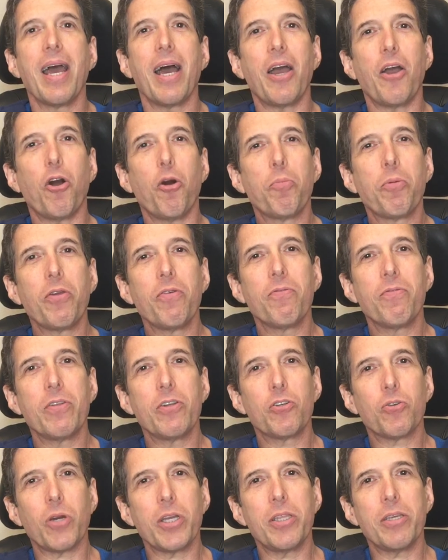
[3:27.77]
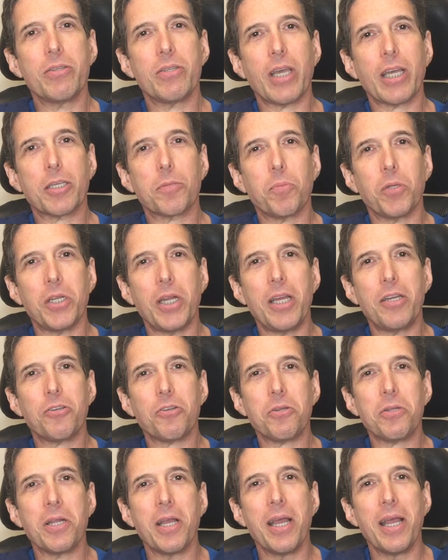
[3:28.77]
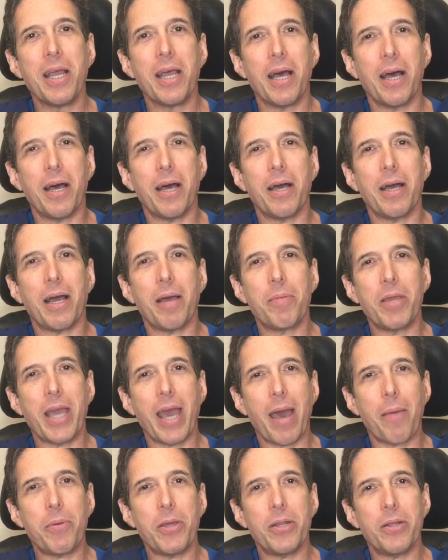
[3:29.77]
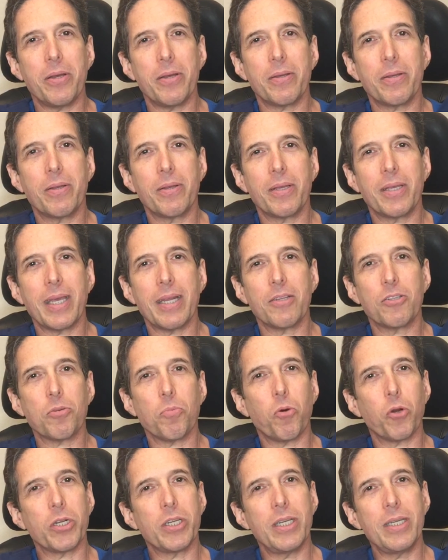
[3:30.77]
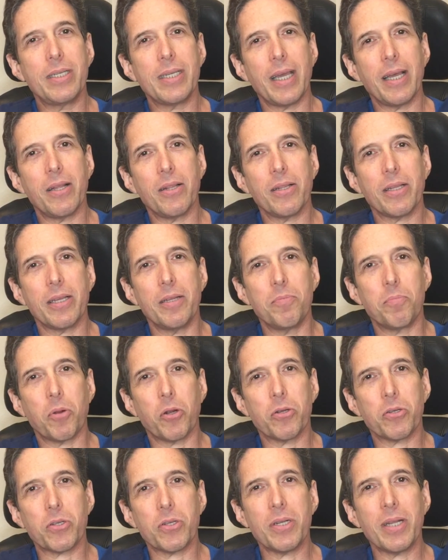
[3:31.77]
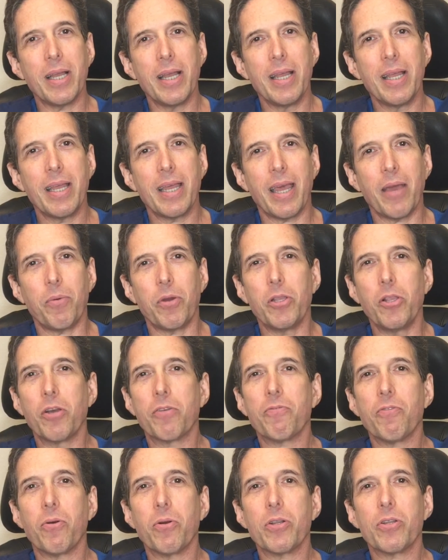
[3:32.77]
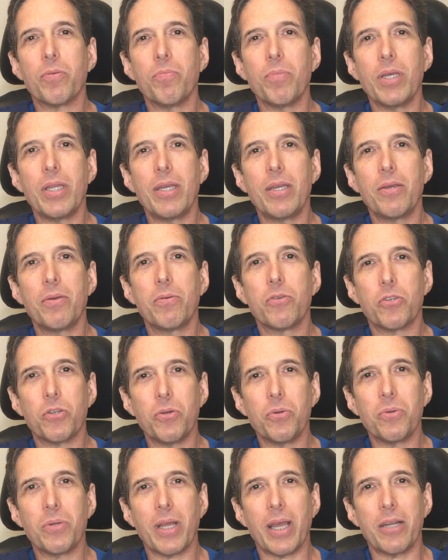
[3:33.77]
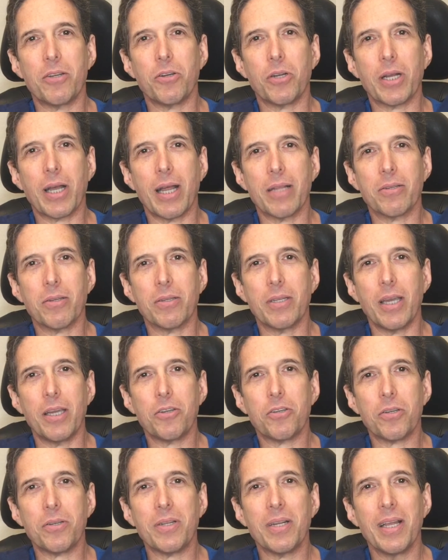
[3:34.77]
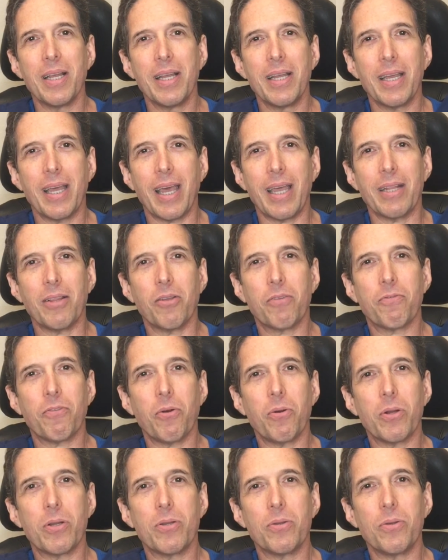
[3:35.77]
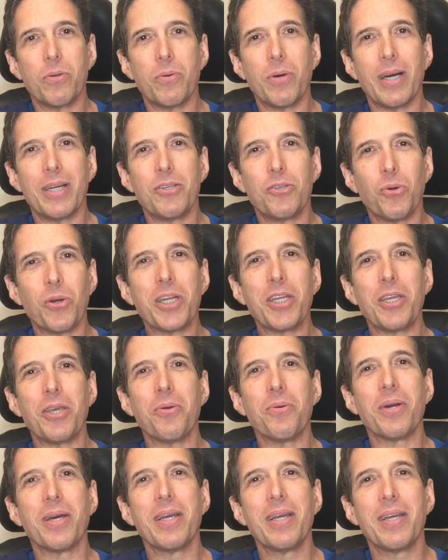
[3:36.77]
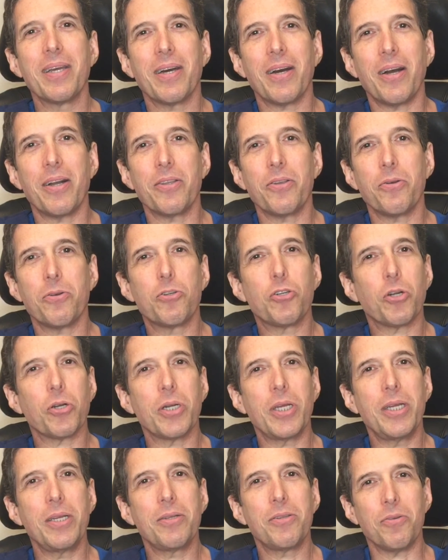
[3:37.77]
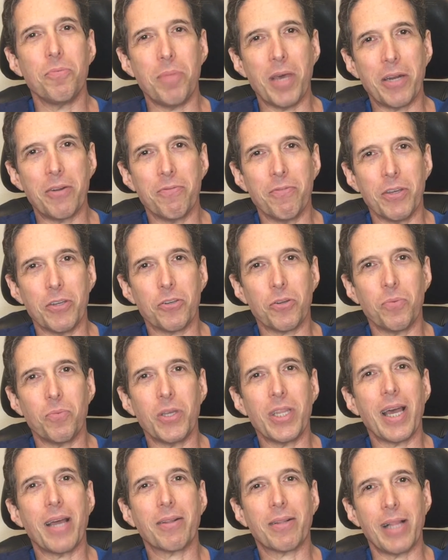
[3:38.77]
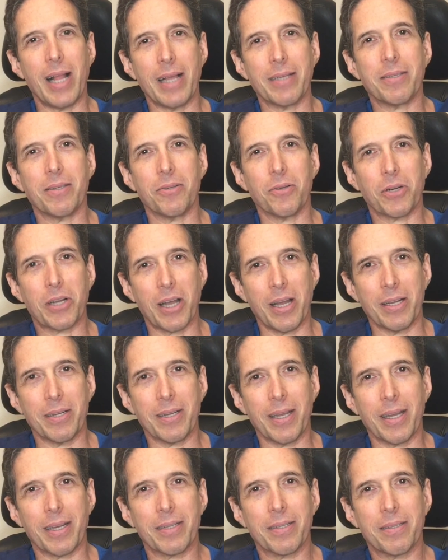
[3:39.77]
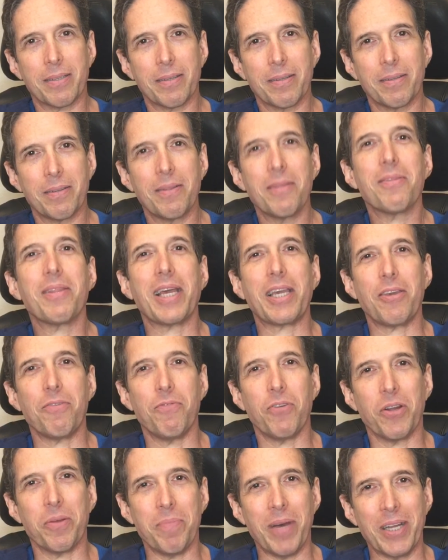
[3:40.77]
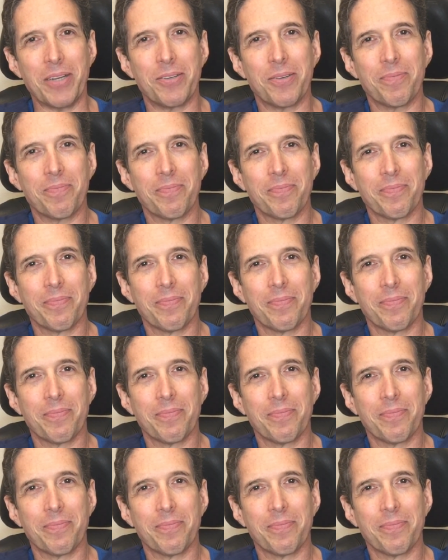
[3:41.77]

I hope you've enjoyed this explanation. I'd be happy to get into more detail in person, and we look forward to meeting you soon at your consultation, and look forward to joining you on your journey to better vision without glasses or contacts. Thank you very much.